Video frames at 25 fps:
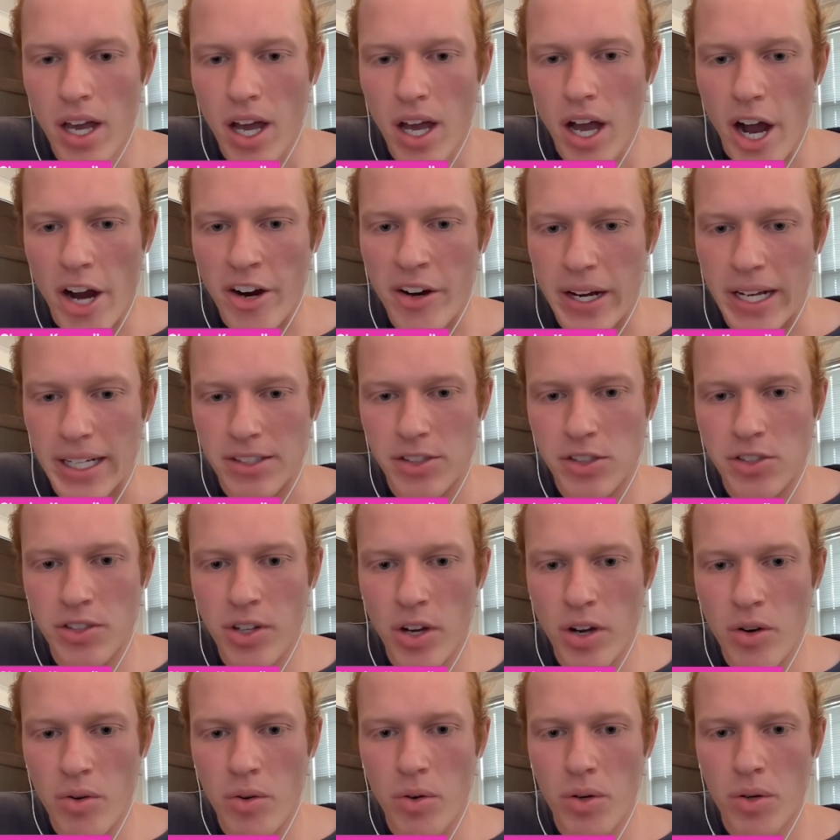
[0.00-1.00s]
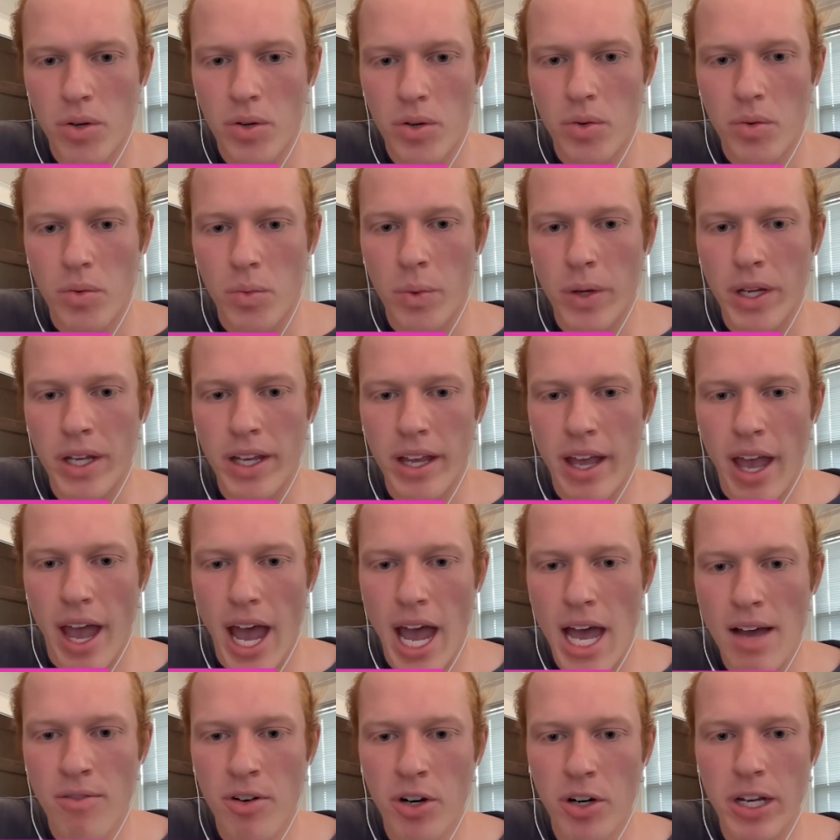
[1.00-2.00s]
All right, so we
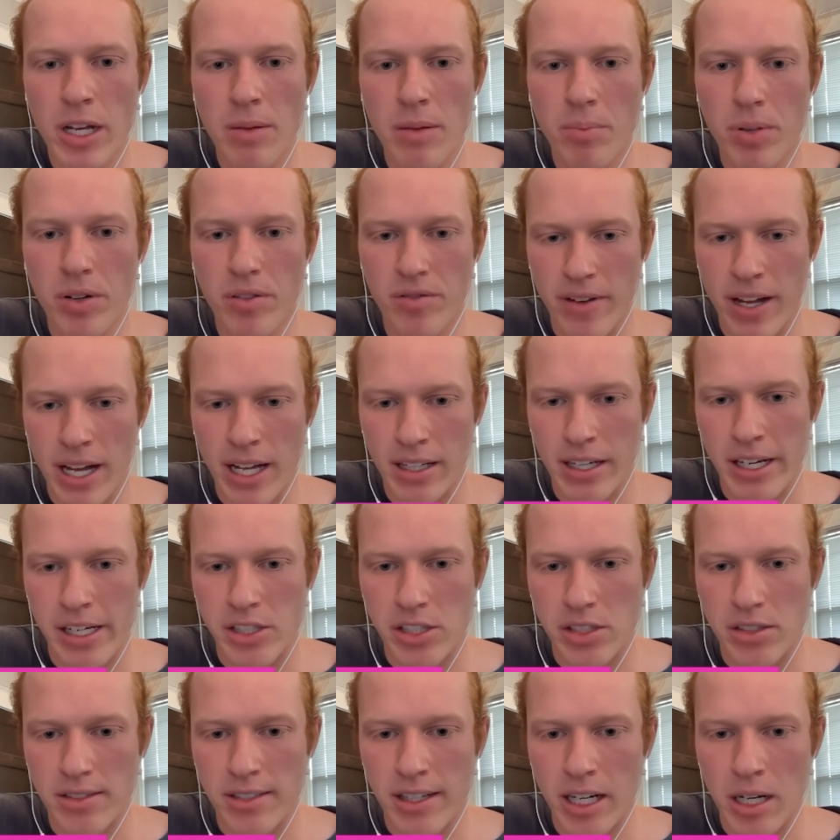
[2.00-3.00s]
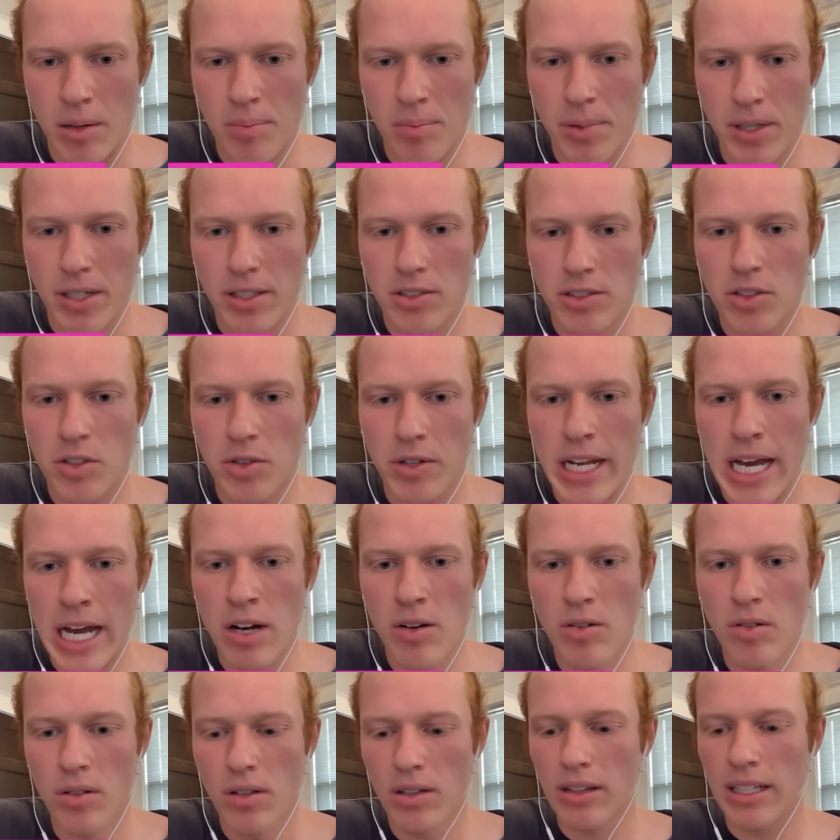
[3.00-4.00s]
have our input validation set up. So
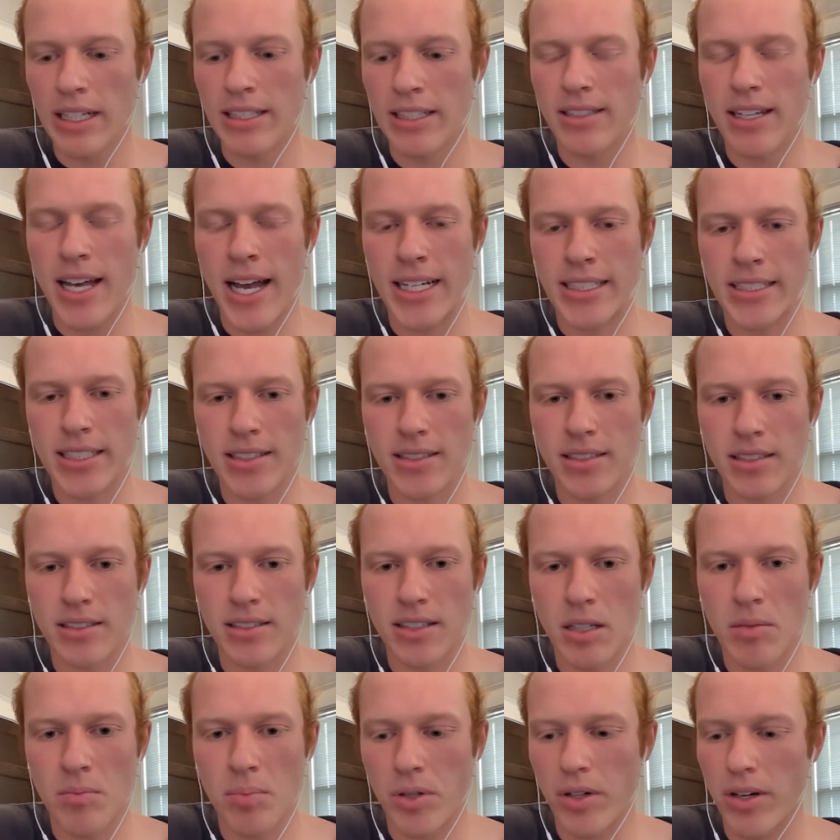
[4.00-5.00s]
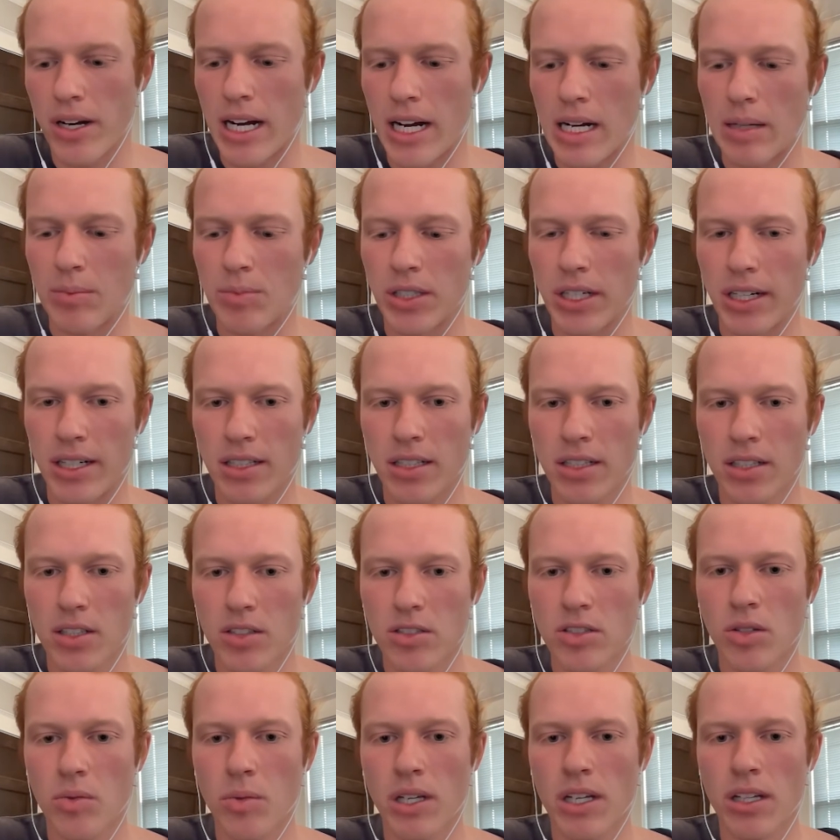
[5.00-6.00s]
now let's access this input object.
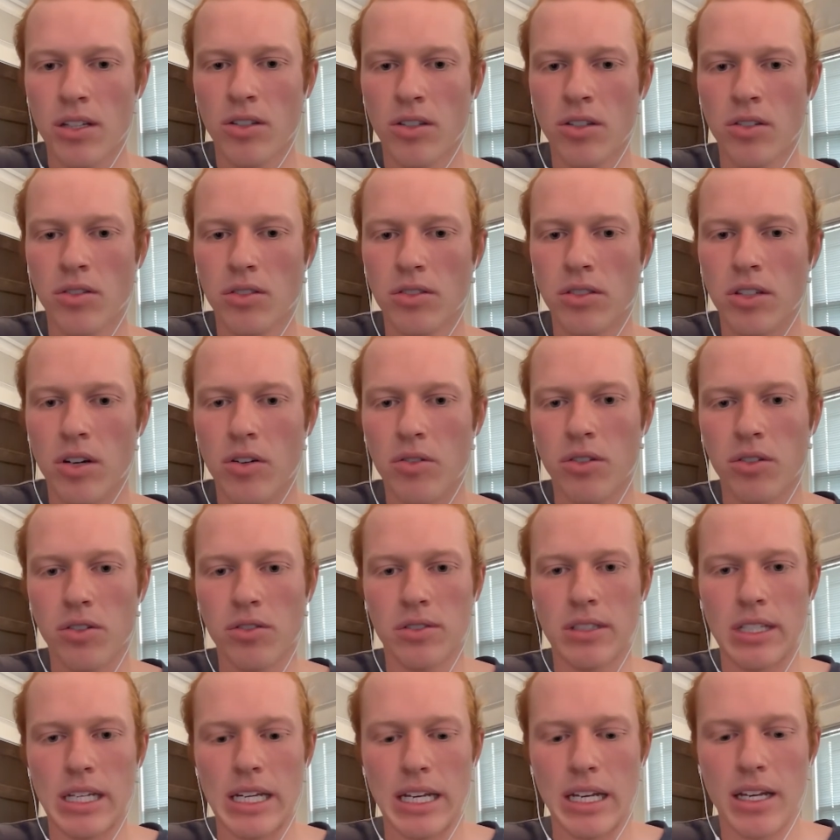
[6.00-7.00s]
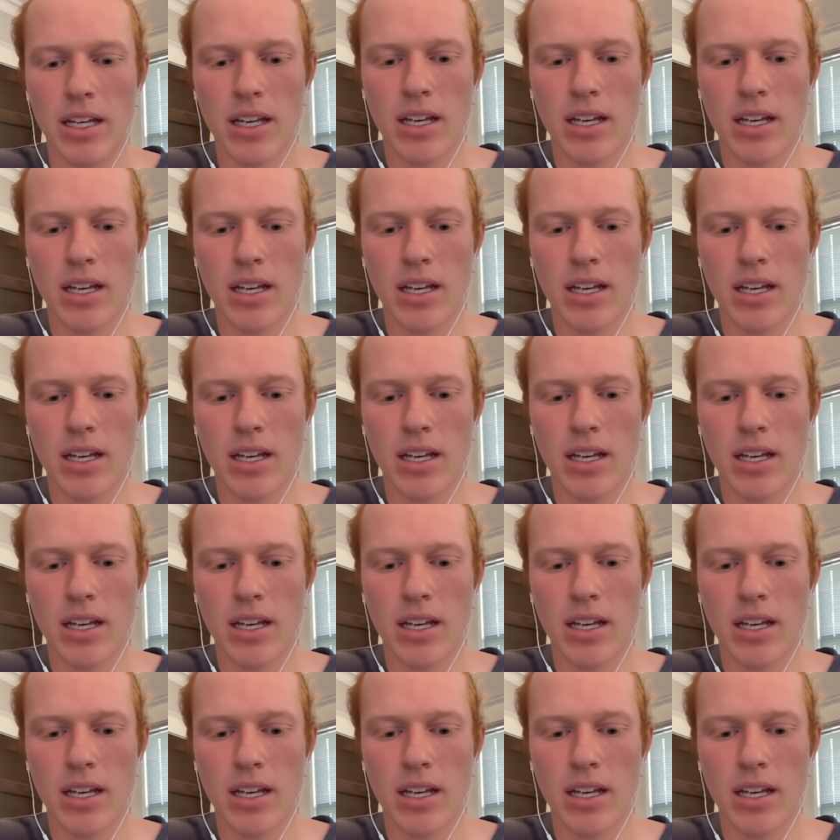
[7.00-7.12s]
So we can do so using